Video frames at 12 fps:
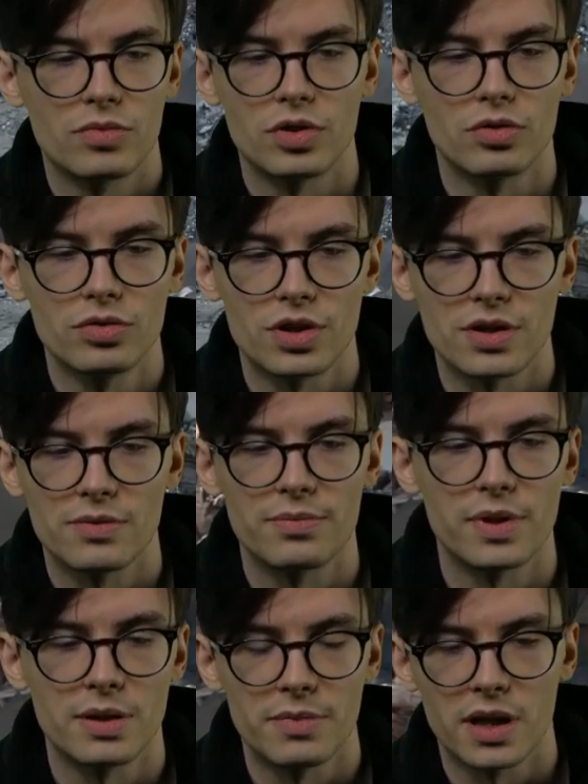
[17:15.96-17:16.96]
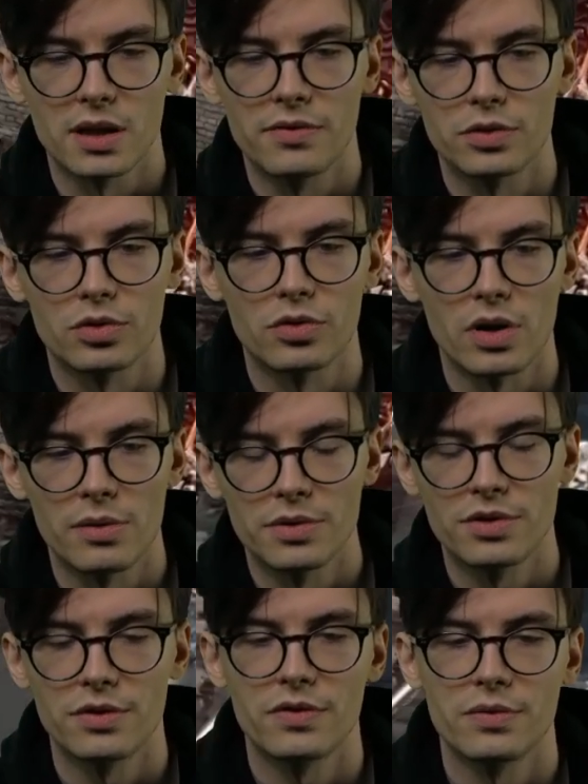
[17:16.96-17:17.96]
just making
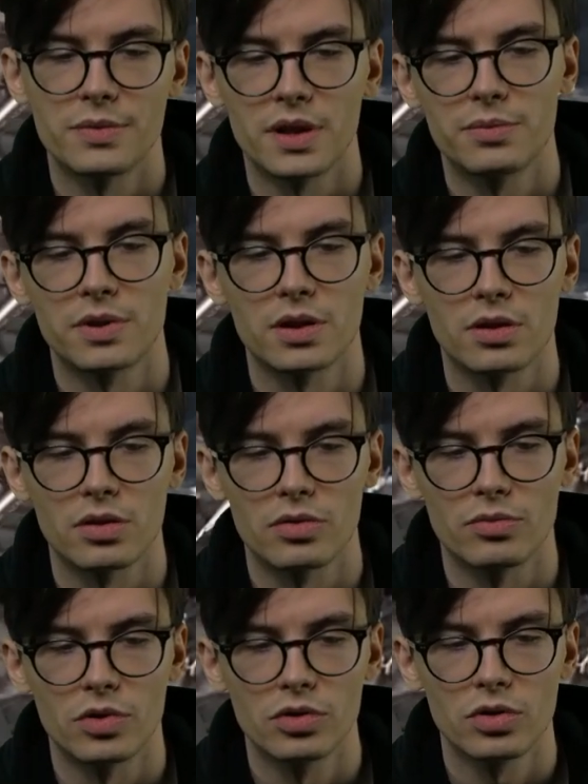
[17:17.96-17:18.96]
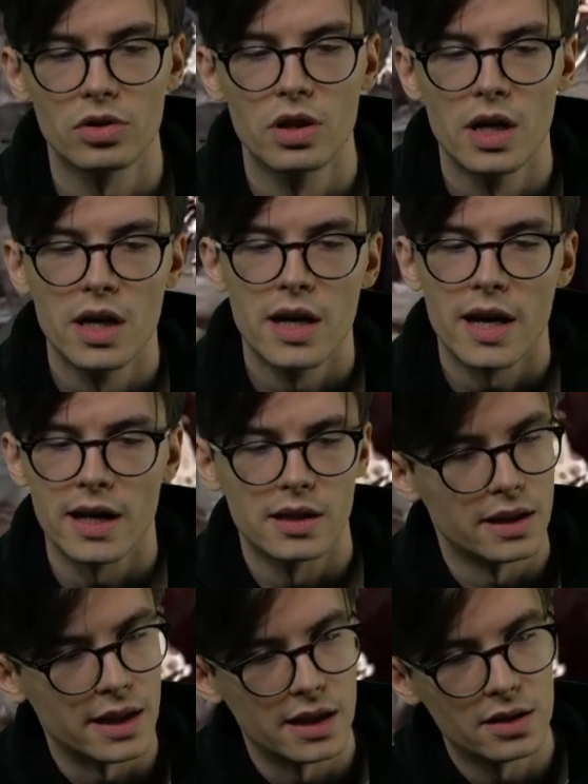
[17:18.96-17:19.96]
photogrammetry from that particular model. And
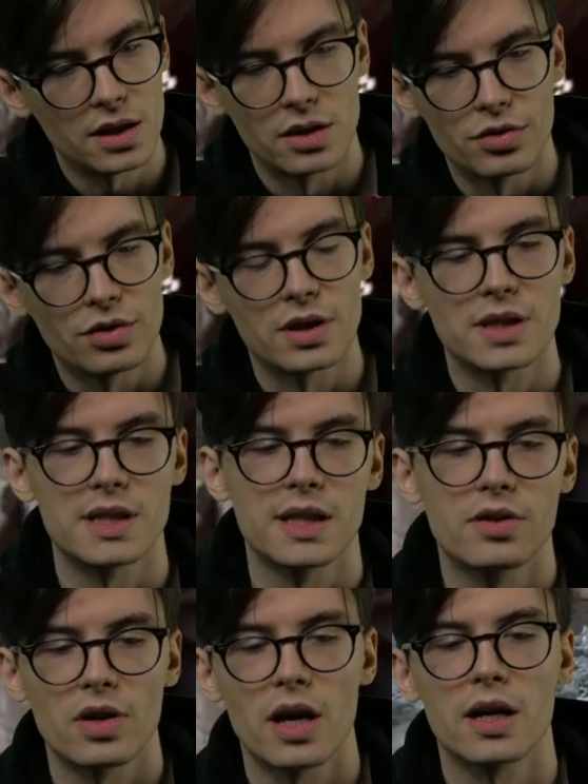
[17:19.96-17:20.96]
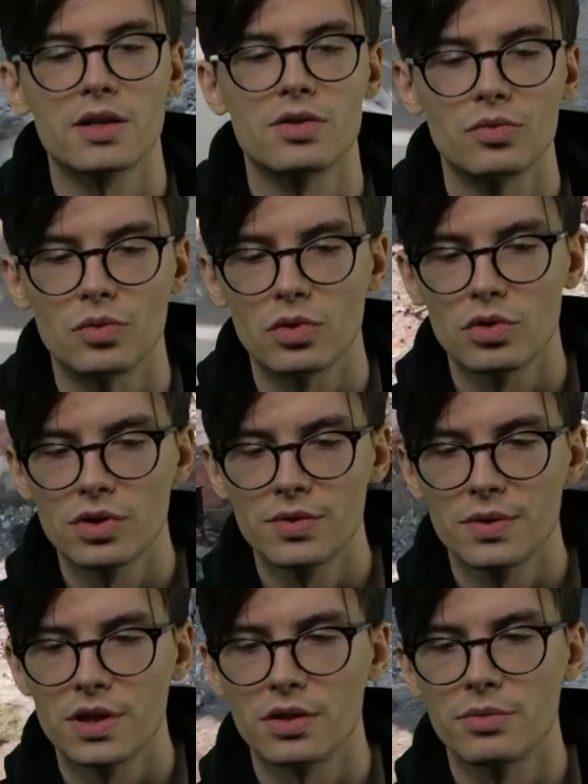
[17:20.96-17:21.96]
again, here you can see cracks on walls,
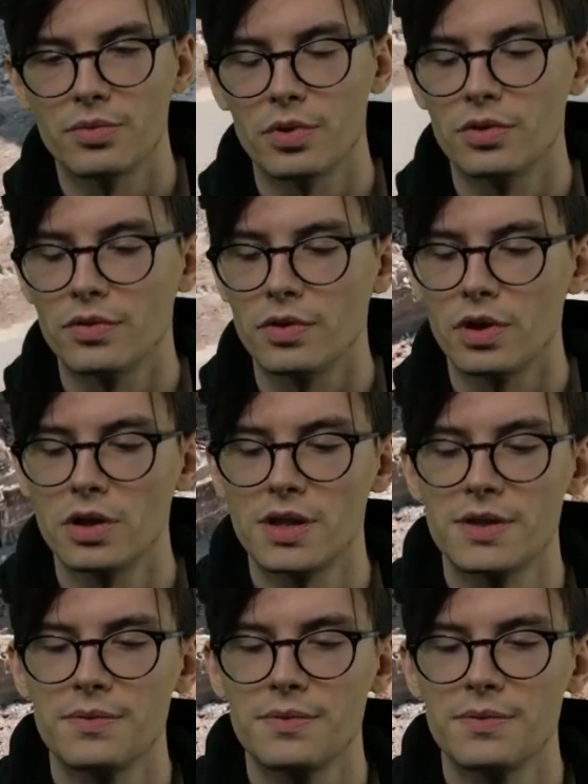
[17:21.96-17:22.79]
which are important for us.